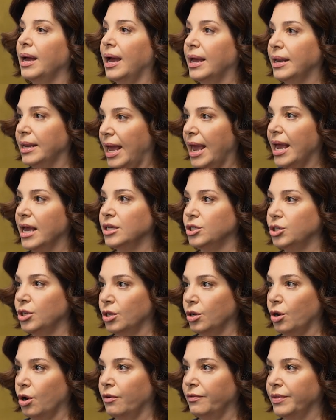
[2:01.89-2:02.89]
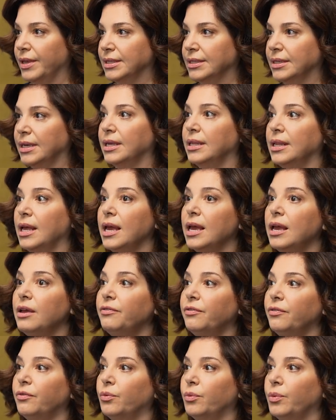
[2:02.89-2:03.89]
an aging of the skin
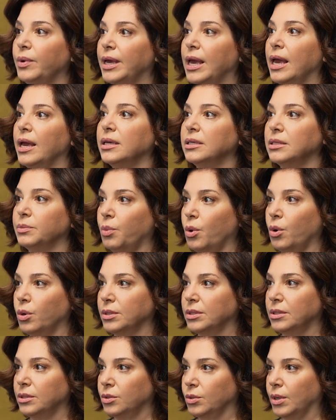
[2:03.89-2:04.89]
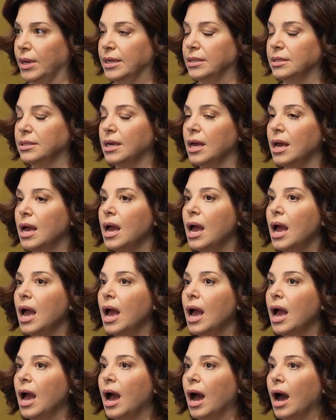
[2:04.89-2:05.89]
if we expose to it.
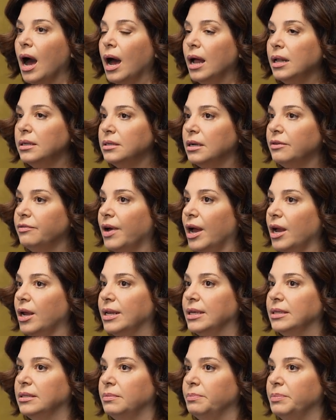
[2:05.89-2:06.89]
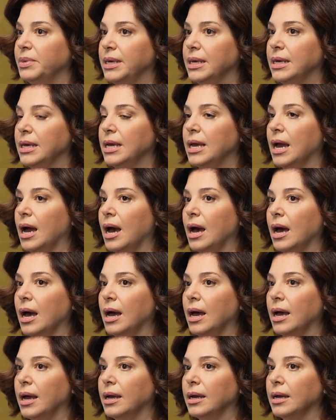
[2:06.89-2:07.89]
Ultraviolet B
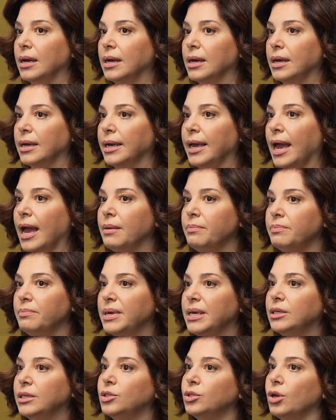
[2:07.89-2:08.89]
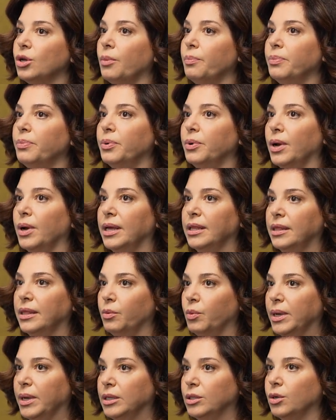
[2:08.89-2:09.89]
can be stopped in
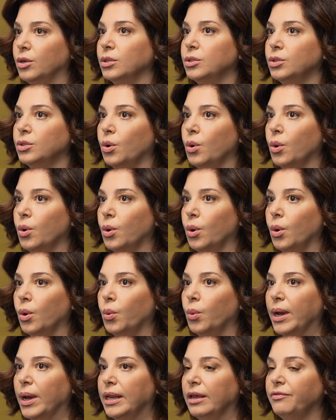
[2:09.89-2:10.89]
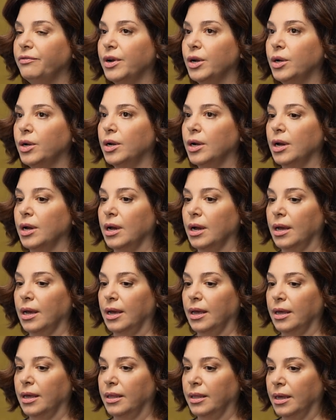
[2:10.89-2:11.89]
the window. So whenever
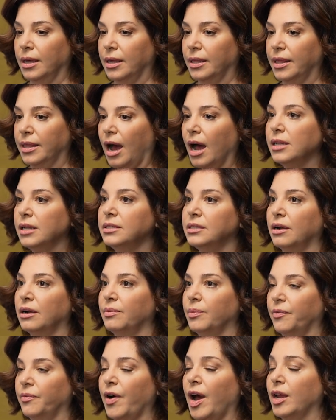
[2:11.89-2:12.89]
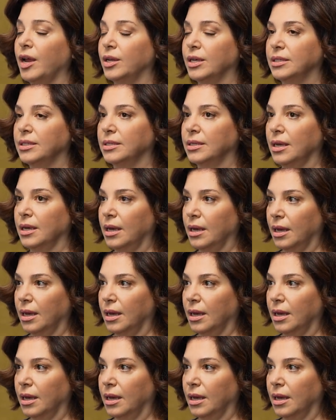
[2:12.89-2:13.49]
the ultraviolet